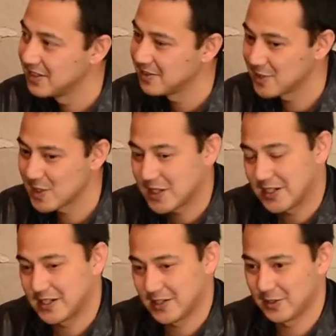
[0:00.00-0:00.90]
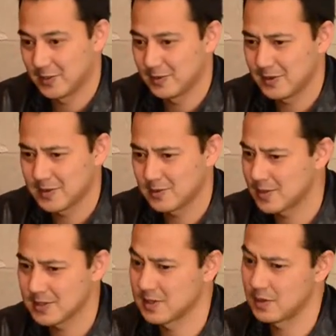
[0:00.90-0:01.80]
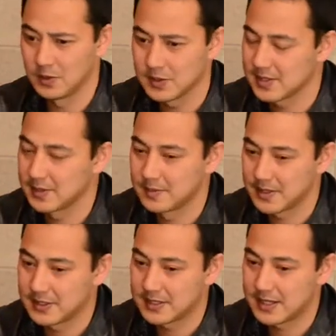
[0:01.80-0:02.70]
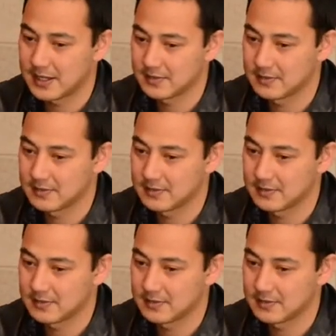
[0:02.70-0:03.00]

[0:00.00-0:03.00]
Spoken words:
which is kind of cool, which is awesome because that